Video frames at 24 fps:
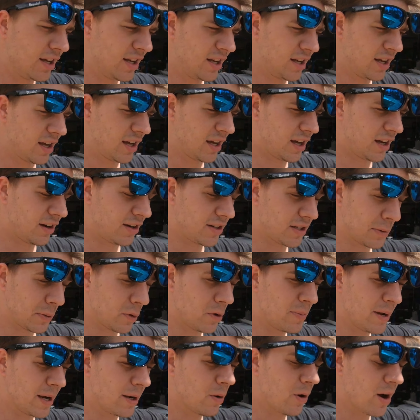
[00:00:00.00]
Because I would
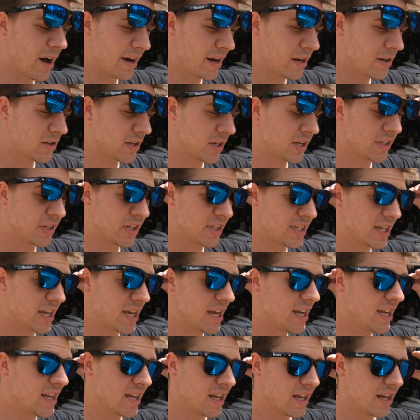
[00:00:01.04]
be quite interested to
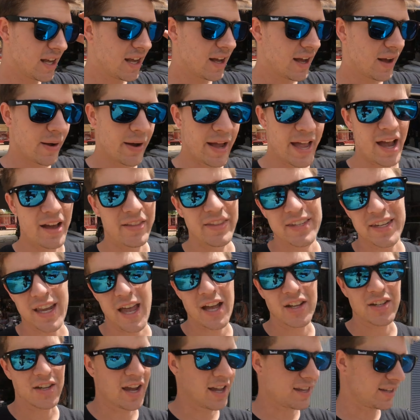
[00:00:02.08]
see how this
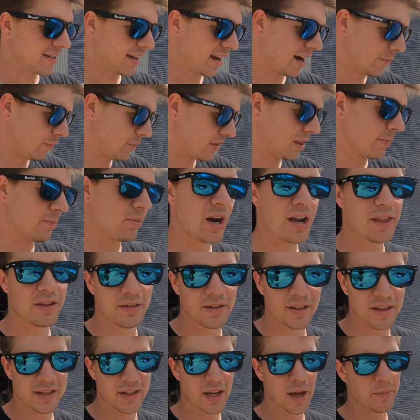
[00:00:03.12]
catch can setup with the breather and
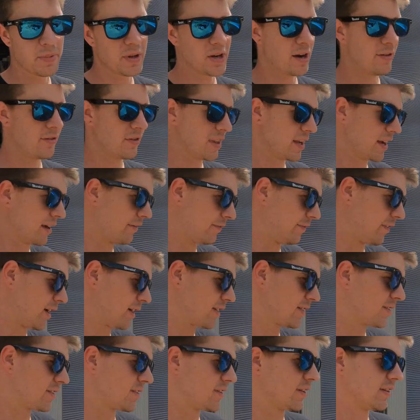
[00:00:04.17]
the sump and everything
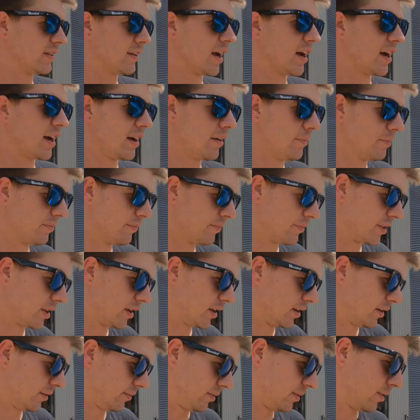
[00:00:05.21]
affects
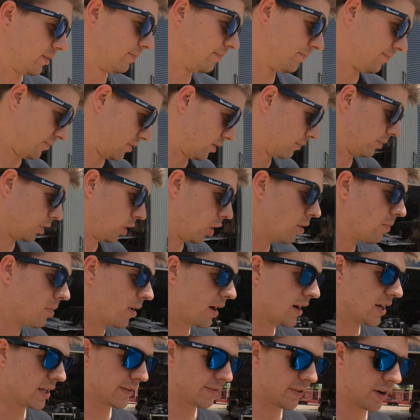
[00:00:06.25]
the
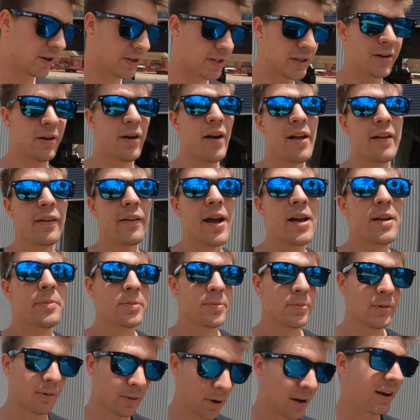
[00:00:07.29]
blow-by as far as the
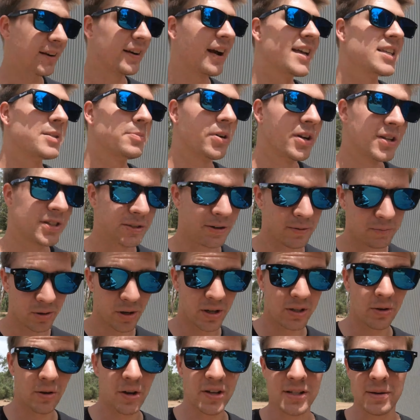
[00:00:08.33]
crankcase pressure and
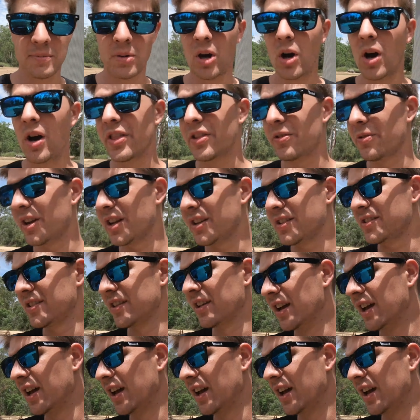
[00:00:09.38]
pressurizing behind the rings.